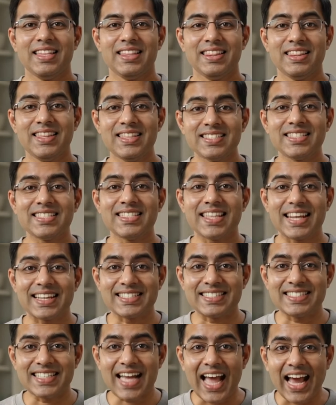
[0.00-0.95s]
This is
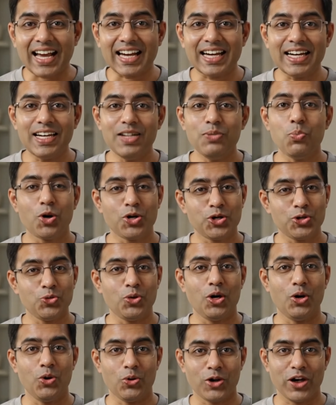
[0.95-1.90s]
exactly what you
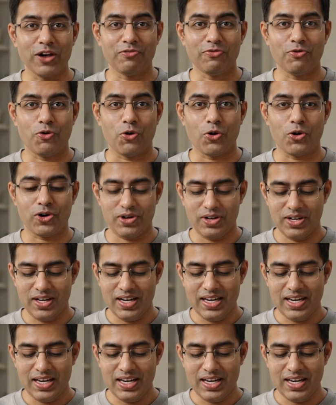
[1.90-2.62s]
are looking for.